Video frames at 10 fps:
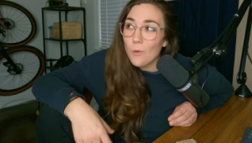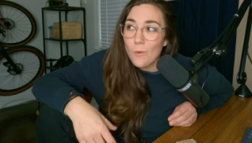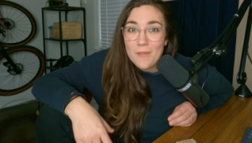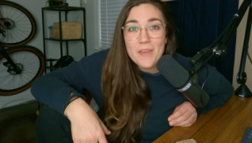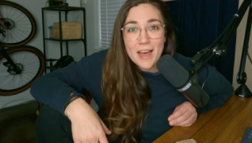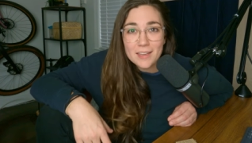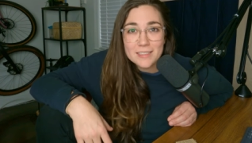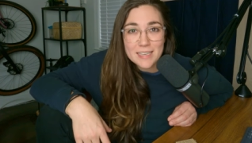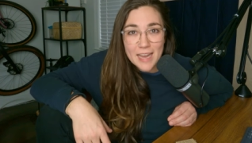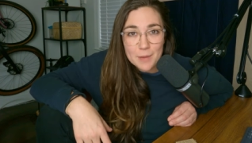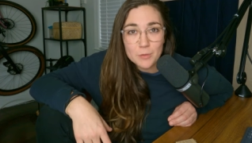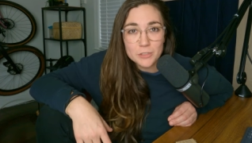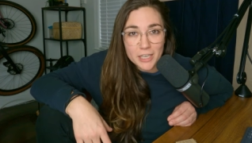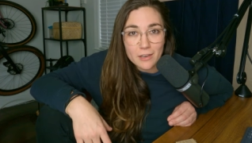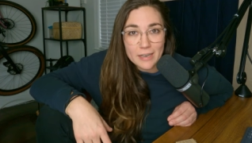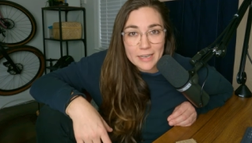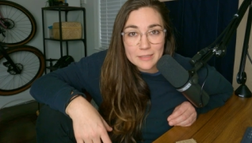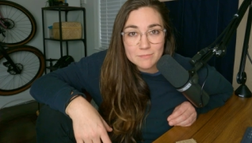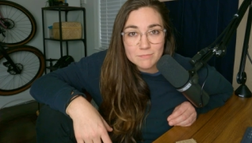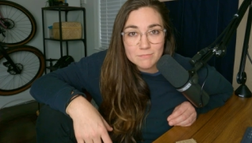what the hell is a cable cherry?